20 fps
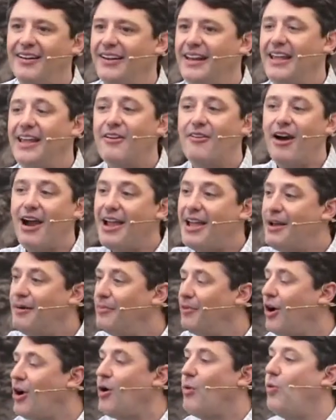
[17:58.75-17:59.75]
Here I am.
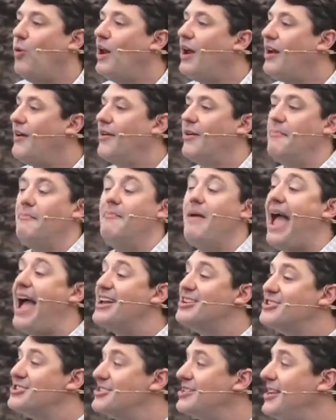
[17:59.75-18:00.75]
What a
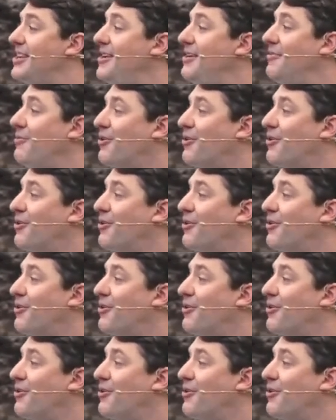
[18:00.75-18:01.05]
majesty.